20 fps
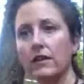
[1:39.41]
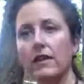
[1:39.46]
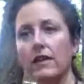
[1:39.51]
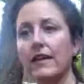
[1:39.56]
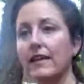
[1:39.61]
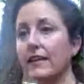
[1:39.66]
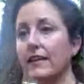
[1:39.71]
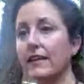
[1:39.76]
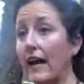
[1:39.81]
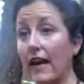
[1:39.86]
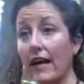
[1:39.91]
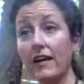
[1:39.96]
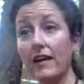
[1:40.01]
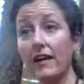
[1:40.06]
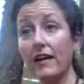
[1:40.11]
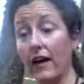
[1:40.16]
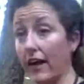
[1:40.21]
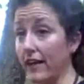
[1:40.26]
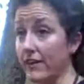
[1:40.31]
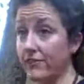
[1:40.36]
Like
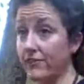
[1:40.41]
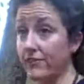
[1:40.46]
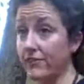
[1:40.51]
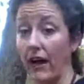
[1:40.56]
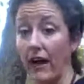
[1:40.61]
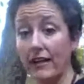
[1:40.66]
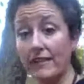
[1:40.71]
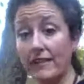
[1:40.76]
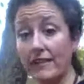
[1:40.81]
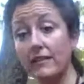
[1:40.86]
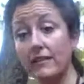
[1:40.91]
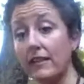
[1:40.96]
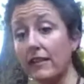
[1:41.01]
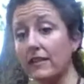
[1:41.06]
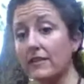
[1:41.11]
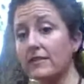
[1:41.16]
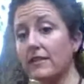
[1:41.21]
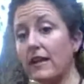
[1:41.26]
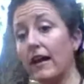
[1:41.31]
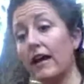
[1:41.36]
I did this.